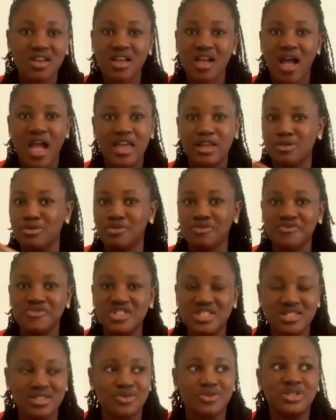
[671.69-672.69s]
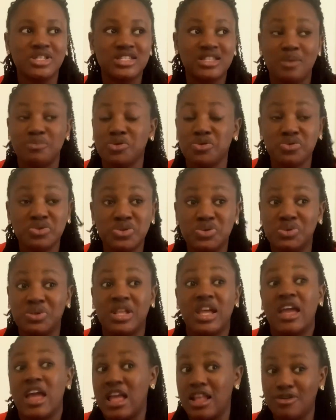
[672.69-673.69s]
I love it. Honestly, I'm not going to
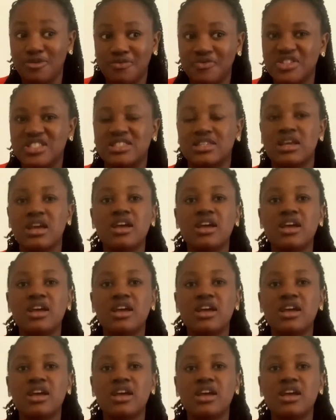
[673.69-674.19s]
lie. I love it.